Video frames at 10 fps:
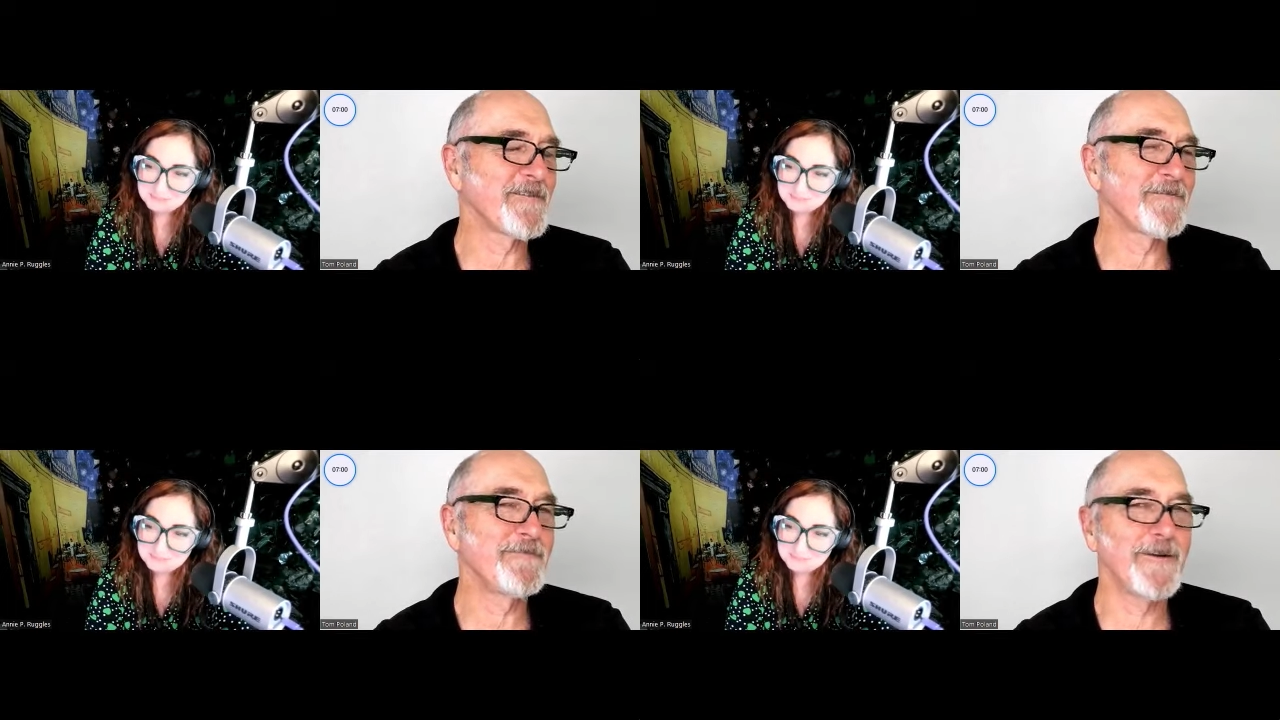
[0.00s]

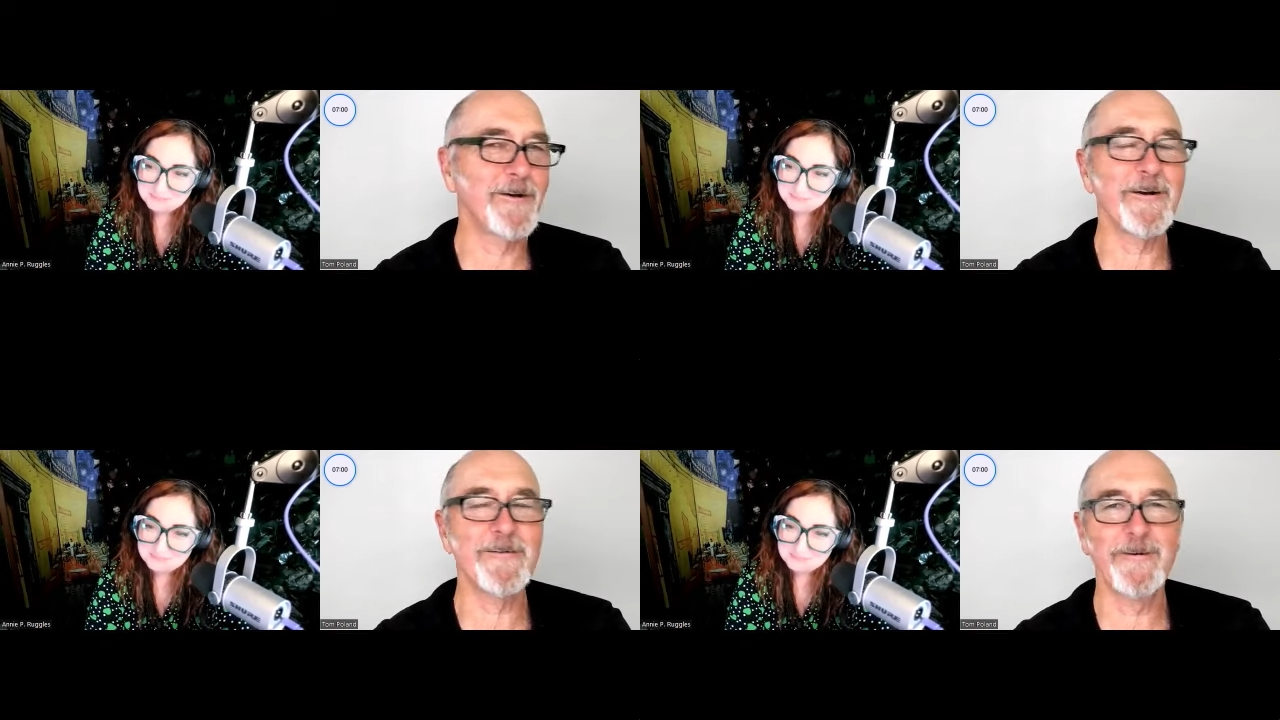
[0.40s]

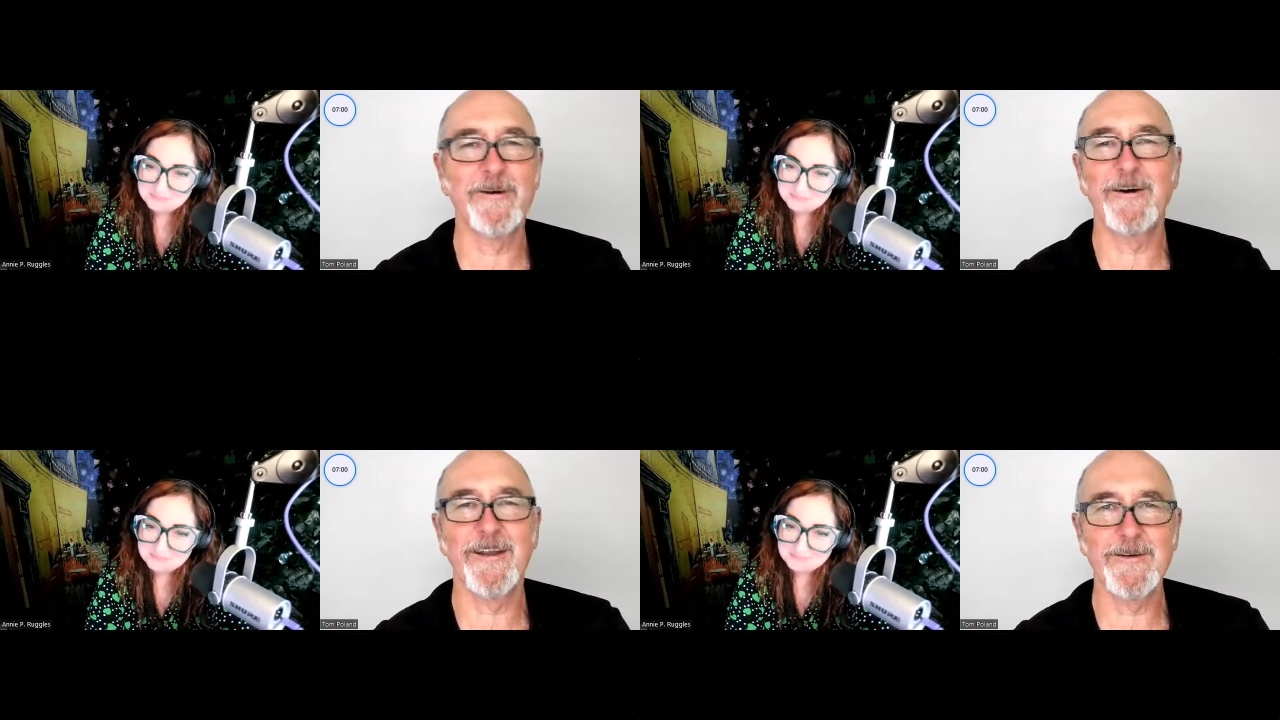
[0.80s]
Speaker 1: very,
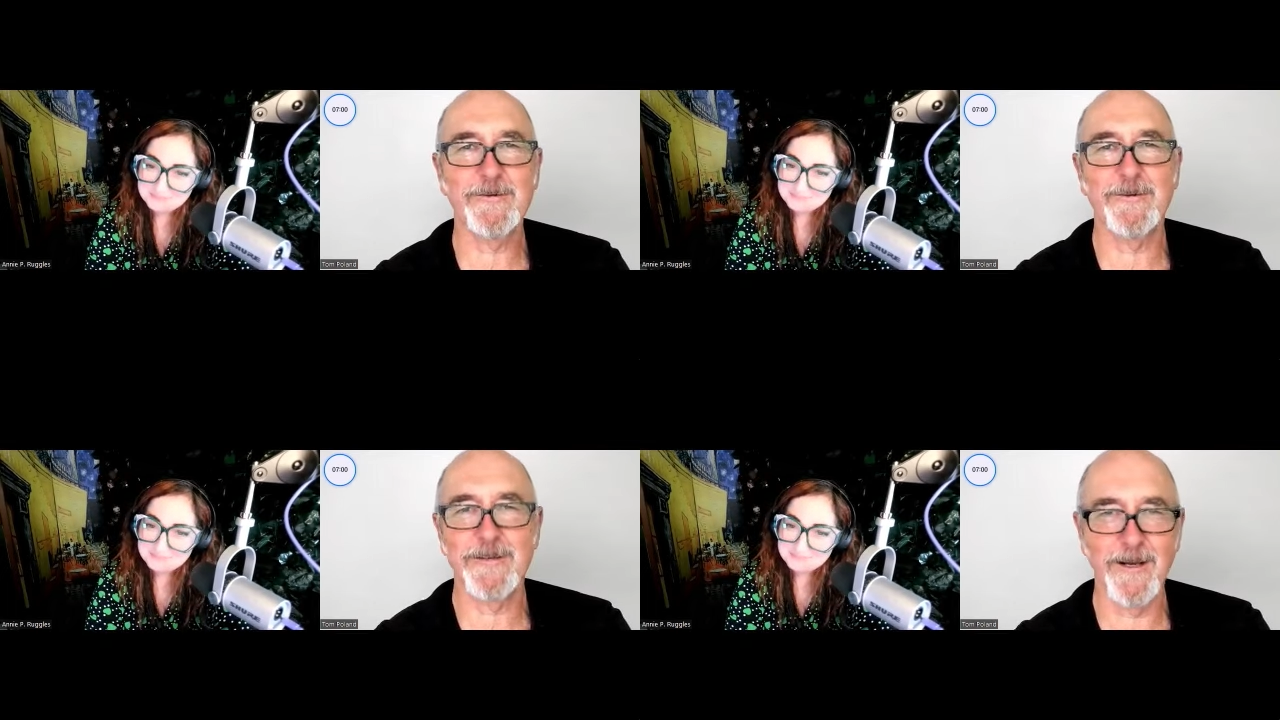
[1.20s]
very
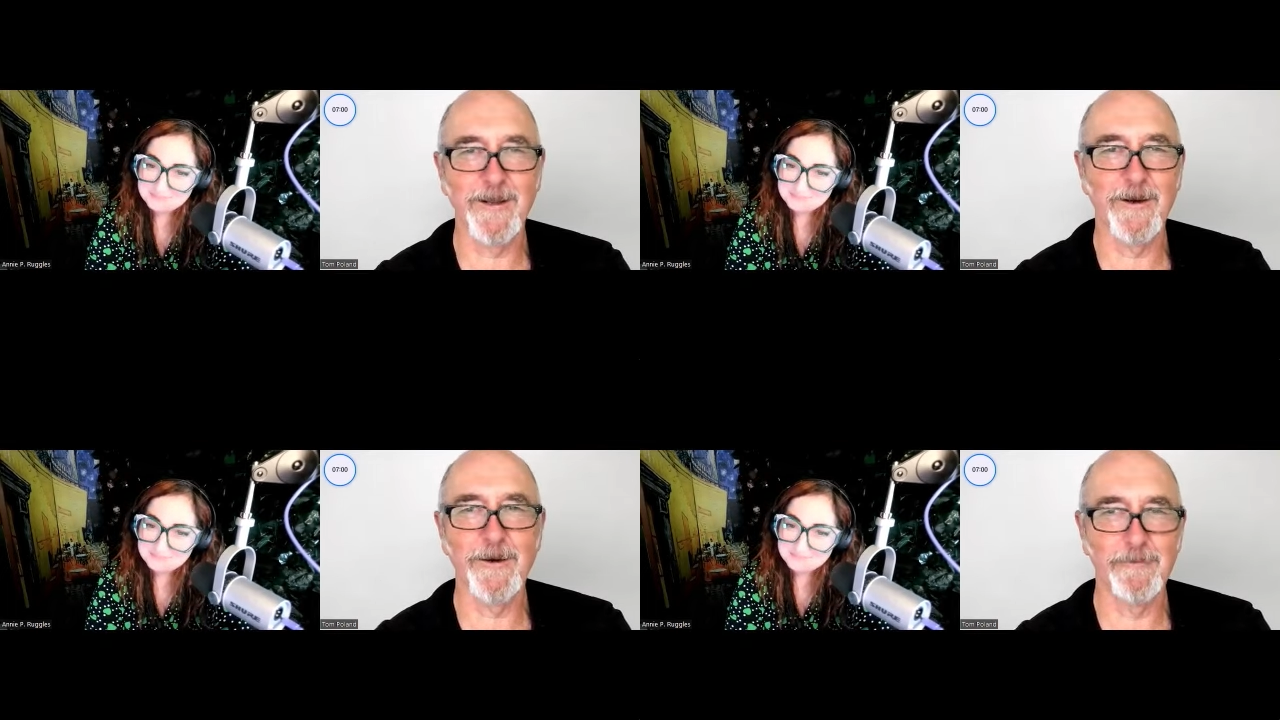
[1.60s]

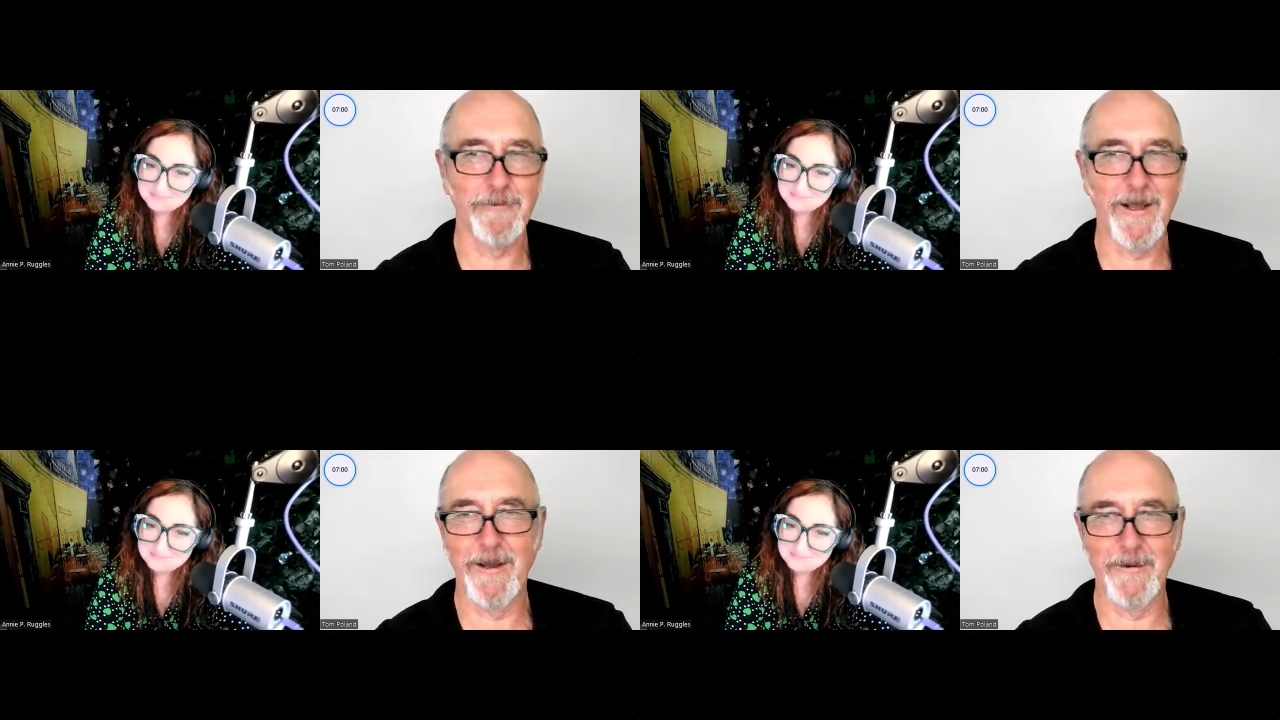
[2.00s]
interesting little
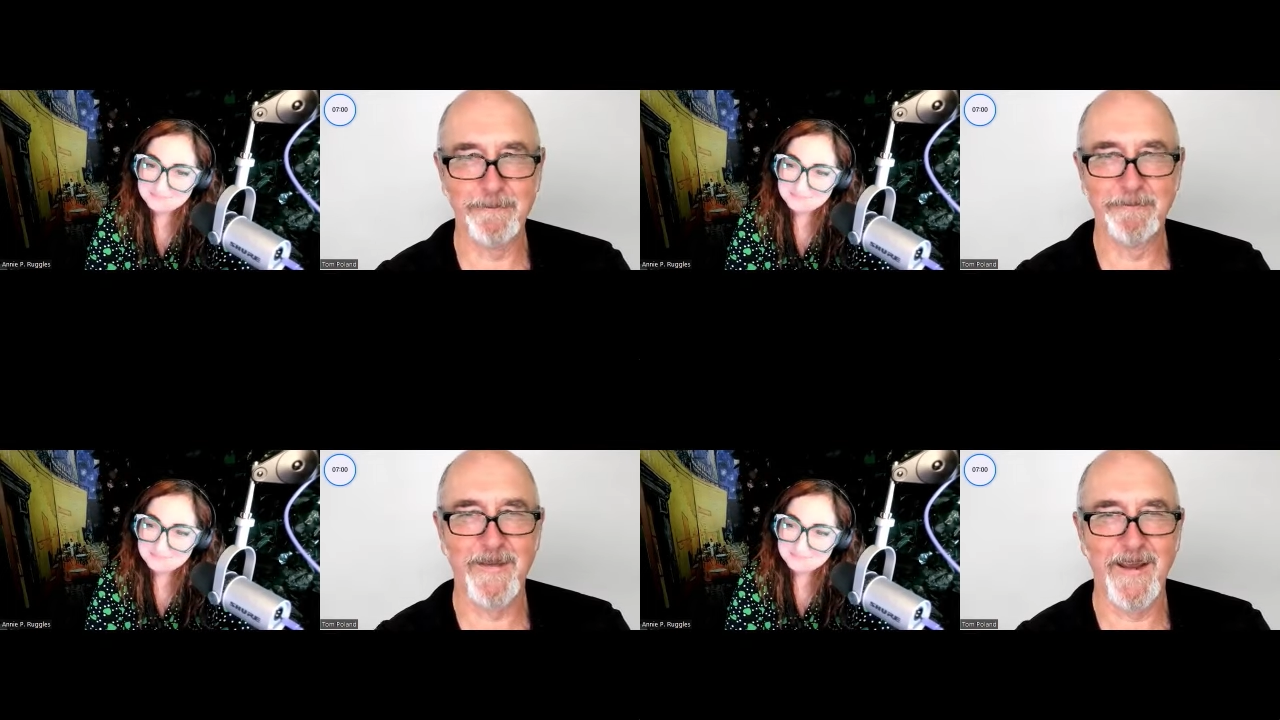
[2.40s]

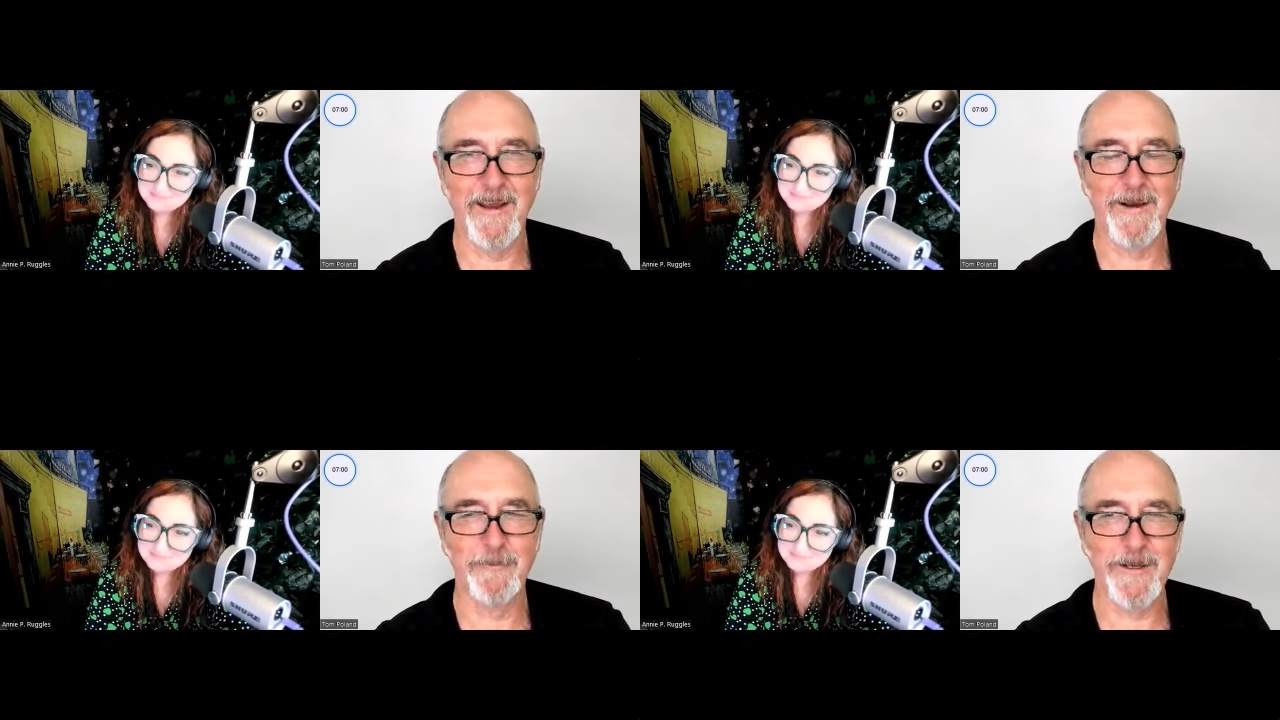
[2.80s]
novella.
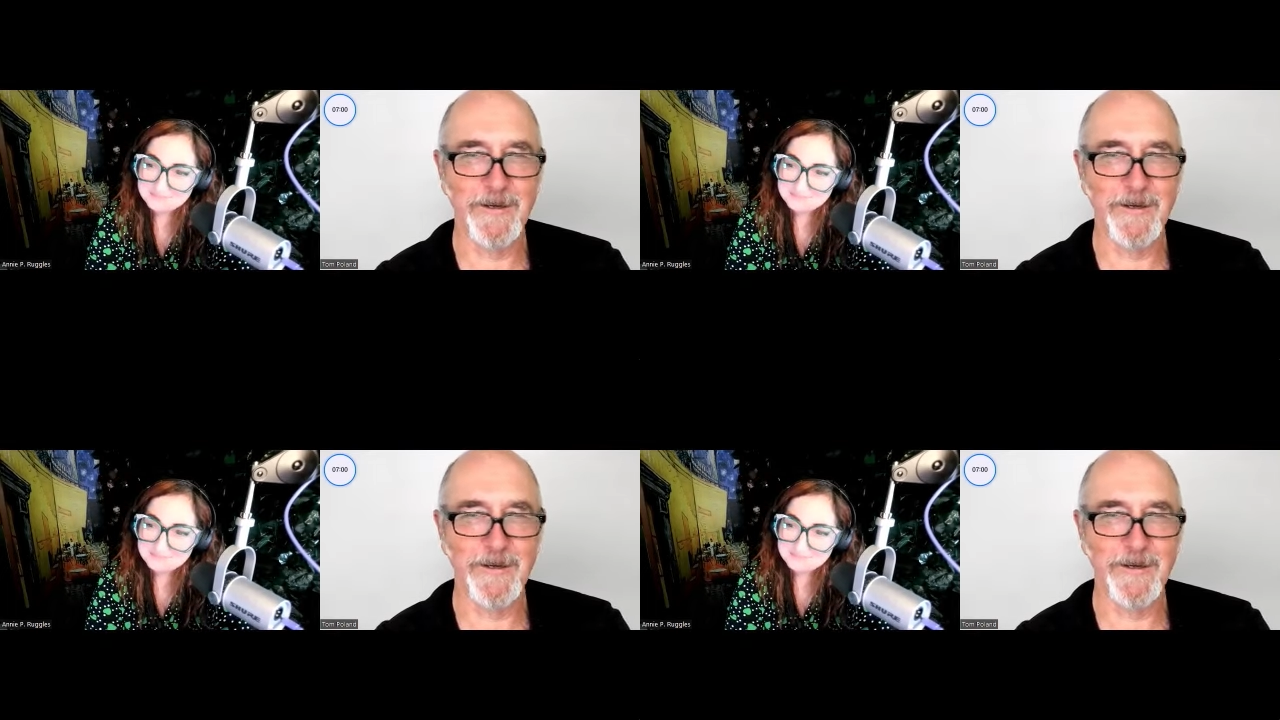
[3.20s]
And we're